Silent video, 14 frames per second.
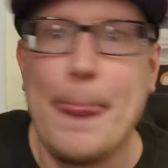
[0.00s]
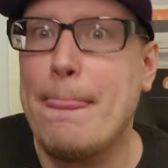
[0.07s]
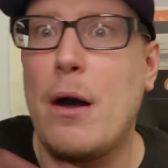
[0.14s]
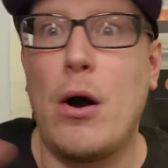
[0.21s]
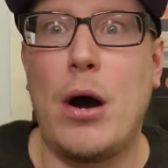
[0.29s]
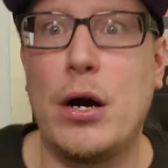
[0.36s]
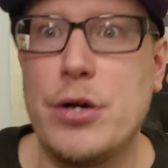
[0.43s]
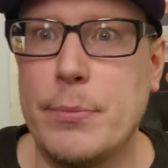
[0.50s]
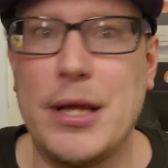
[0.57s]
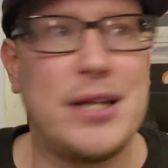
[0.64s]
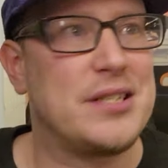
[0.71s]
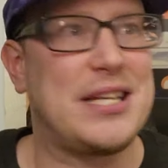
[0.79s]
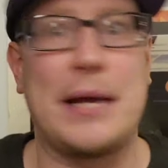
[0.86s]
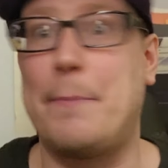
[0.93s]
No, $100
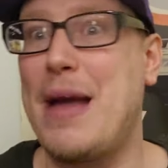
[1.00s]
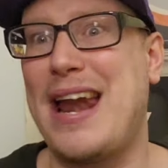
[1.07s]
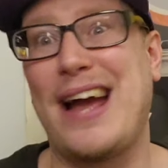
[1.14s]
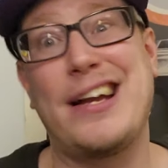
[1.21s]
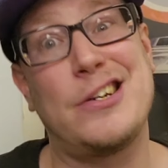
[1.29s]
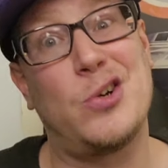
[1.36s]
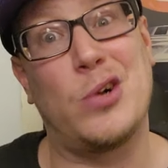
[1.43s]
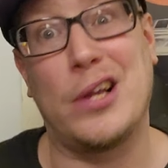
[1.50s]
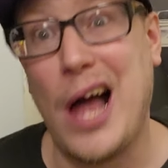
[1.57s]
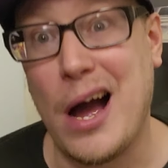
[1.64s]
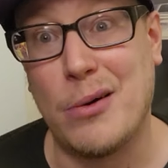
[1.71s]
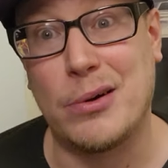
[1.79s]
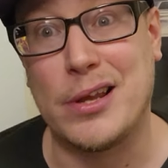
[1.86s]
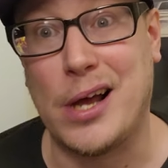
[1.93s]
million. It's like, man, I could do a
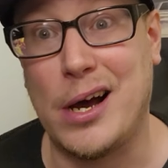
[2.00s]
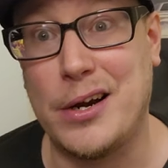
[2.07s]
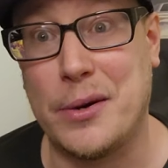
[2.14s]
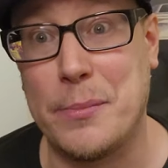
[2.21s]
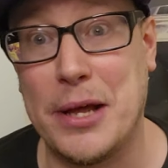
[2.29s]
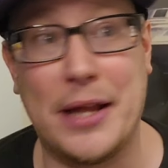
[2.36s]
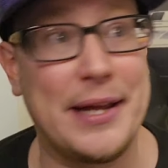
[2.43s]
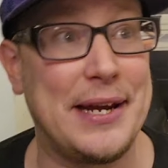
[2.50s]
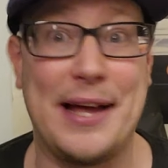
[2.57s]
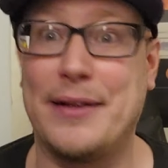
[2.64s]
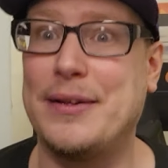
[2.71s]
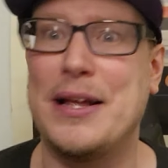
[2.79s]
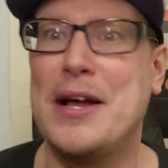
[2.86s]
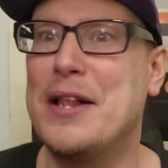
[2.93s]
lot with $100
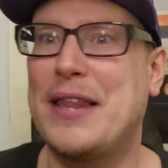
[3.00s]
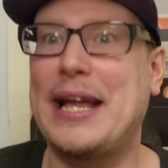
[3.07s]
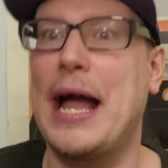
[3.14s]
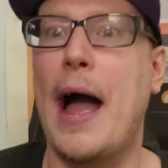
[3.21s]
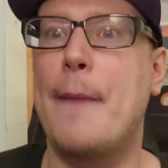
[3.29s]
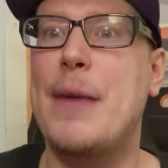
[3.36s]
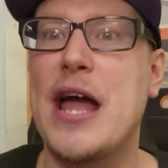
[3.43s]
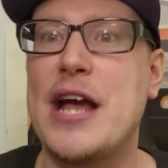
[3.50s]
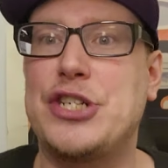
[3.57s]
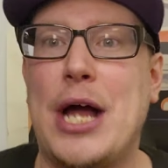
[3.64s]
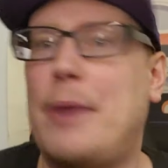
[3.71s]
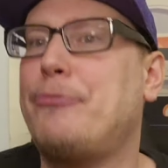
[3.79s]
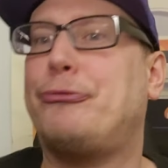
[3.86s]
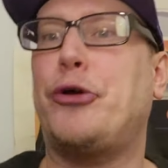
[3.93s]
million. Like at my age,
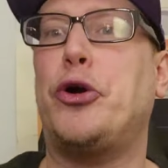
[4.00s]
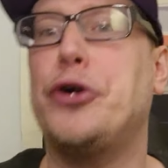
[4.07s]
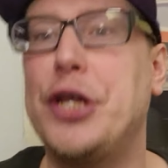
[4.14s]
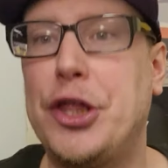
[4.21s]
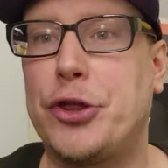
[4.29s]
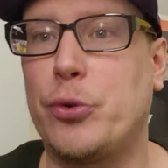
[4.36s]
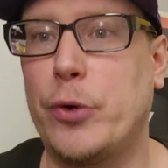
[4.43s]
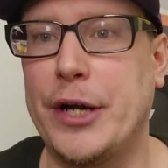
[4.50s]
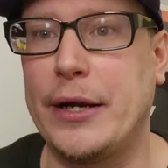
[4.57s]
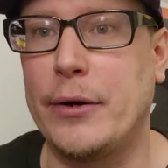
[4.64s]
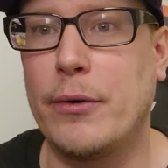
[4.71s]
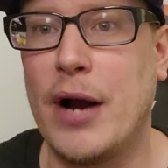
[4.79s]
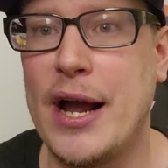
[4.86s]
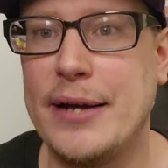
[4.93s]
I'm
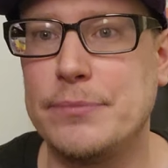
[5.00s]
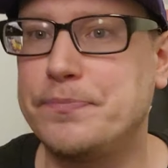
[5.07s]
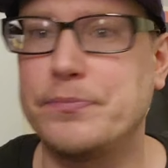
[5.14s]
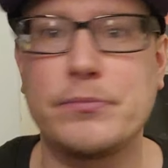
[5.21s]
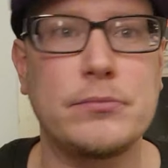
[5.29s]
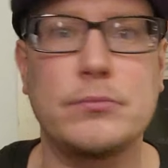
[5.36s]
33, right?